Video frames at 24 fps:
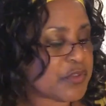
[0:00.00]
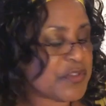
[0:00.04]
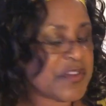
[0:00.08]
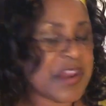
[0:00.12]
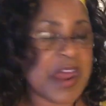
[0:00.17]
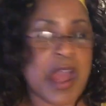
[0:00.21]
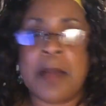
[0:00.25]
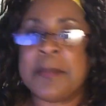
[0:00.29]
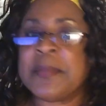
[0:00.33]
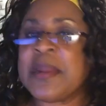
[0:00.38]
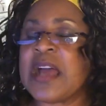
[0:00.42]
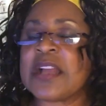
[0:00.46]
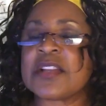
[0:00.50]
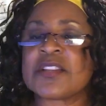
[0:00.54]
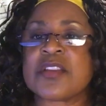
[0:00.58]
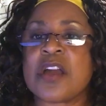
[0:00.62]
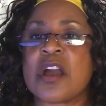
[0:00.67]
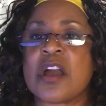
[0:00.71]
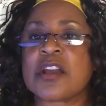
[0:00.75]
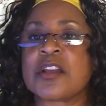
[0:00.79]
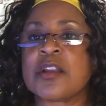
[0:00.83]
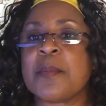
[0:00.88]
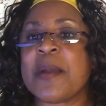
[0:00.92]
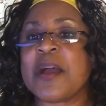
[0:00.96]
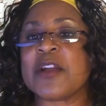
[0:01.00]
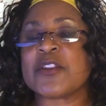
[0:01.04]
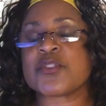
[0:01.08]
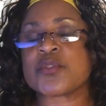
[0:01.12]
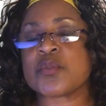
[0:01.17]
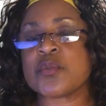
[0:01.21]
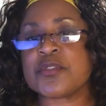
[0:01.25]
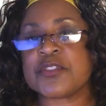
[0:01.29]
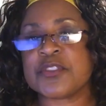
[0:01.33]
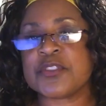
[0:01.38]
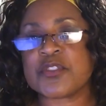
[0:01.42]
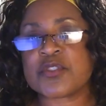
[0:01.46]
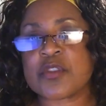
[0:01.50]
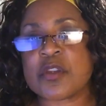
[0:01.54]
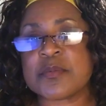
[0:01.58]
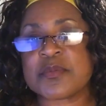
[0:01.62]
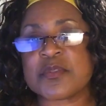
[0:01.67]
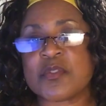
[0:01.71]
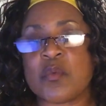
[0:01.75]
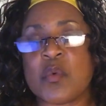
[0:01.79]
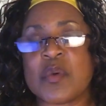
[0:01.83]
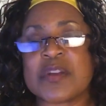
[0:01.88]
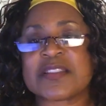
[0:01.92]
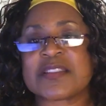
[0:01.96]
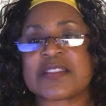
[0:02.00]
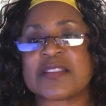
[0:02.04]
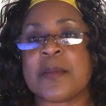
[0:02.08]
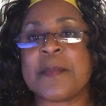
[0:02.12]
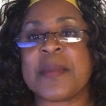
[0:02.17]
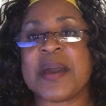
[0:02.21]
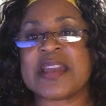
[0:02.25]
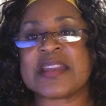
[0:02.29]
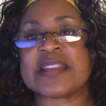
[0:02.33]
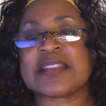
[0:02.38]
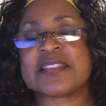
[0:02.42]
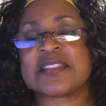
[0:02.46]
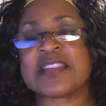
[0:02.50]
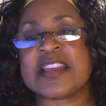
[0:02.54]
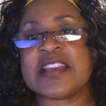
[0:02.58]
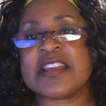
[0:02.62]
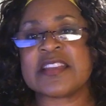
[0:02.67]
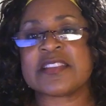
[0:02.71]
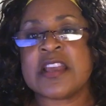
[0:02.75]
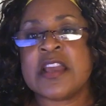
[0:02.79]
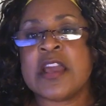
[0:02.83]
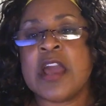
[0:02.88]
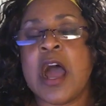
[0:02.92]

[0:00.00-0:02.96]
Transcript: Now, I'm not talking about truth in terms of what somebody says.